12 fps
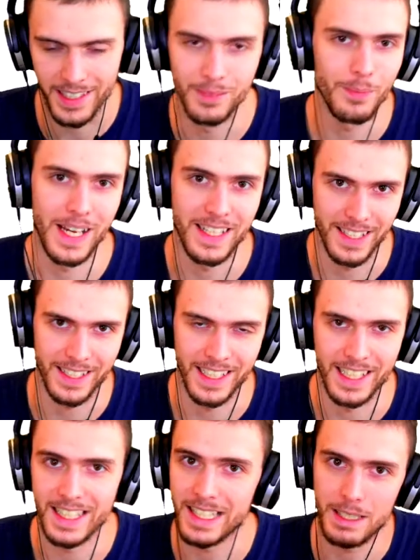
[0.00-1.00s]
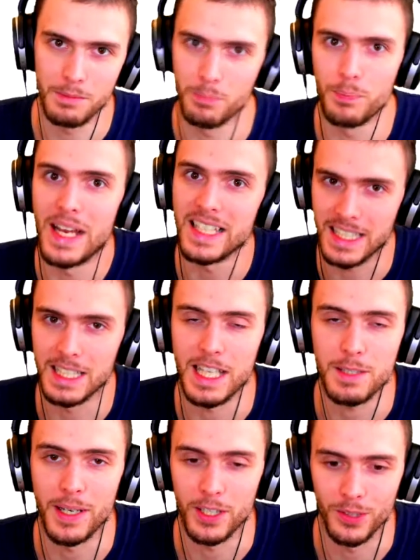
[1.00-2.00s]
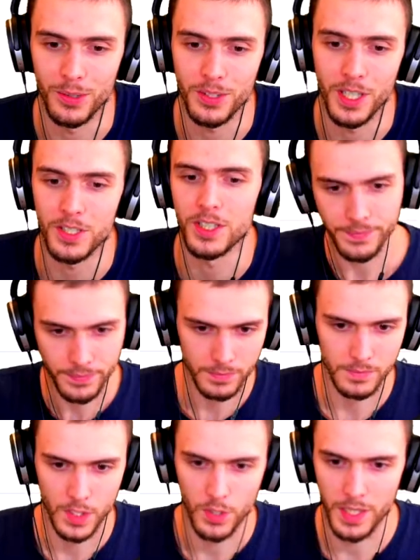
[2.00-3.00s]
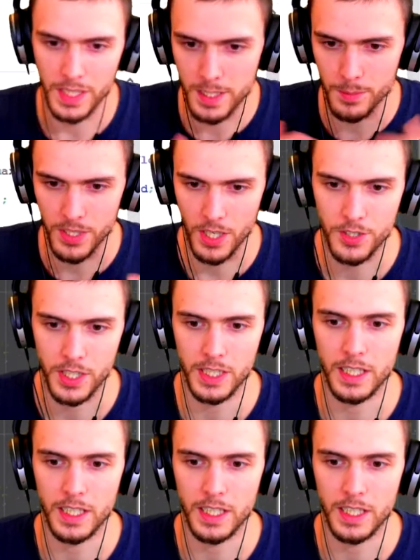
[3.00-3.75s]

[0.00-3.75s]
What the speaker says: Basically that's my Google search. So I did some searching. I